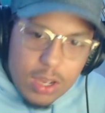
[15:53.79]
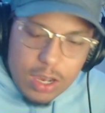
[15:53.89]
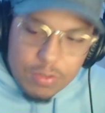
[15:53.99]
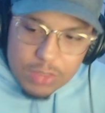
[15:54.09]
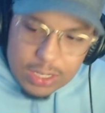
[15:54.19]

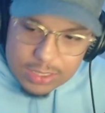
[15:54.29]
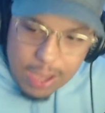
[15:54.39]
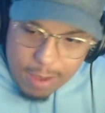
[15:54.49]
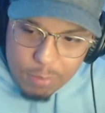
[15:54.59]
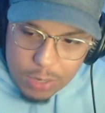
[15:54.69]
of things
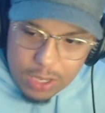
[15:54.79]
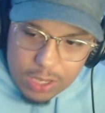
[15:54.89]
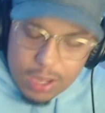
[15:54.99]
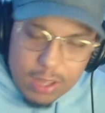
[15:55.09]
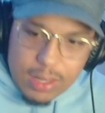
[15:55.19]
happening,
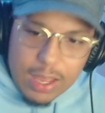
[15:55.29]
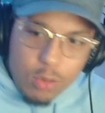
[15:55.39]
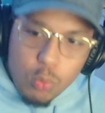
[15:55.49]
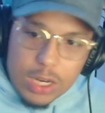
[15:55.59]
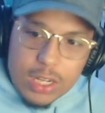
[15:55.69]
and like
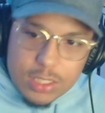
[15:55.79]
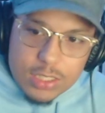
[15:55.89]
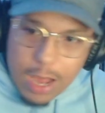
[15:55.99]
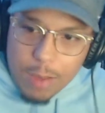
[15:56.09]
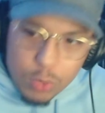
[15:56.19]
we need to
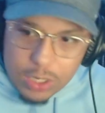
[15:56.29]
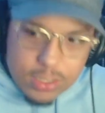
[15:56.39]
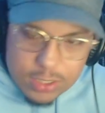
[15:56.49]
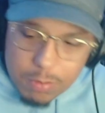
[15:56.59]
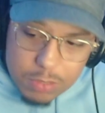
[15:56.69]
stop
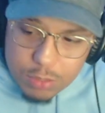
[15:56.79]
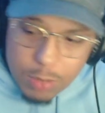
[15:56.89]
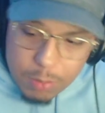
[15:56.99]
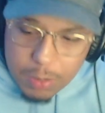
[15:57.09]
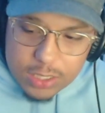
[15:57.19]
this
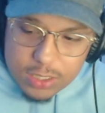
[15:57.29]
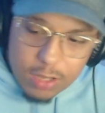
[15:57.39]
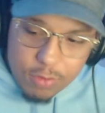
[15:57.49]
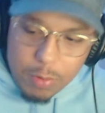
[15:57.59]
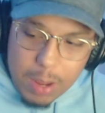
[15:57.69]
mother box thing
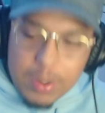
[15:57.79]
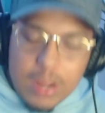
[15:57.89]
from happening,